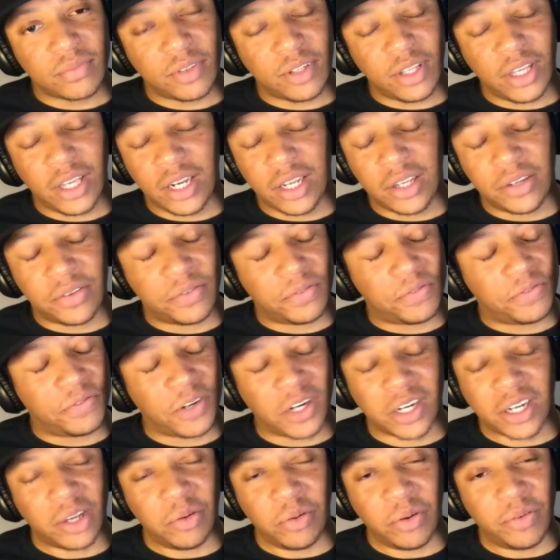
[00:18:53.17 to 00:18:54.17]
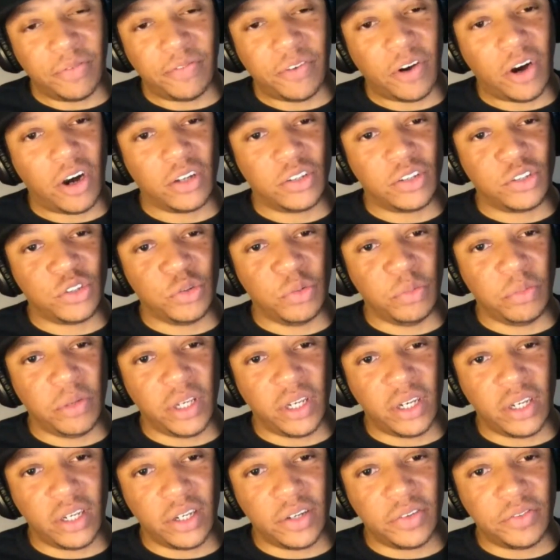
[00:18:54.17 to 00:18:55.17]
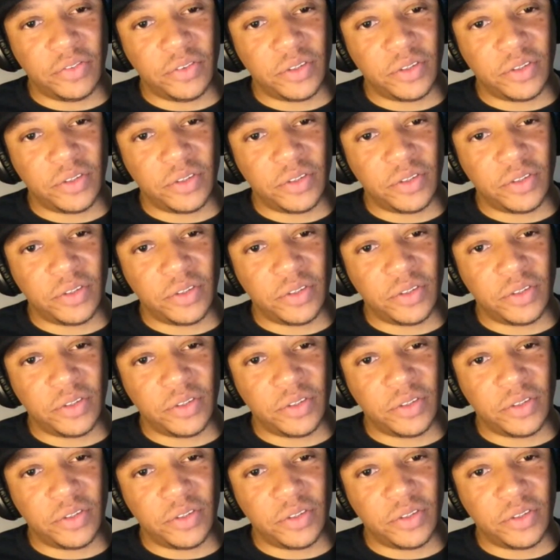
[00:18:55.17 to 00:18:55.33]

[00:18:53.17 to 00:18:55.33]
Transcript: And it's fucking with far too many of you.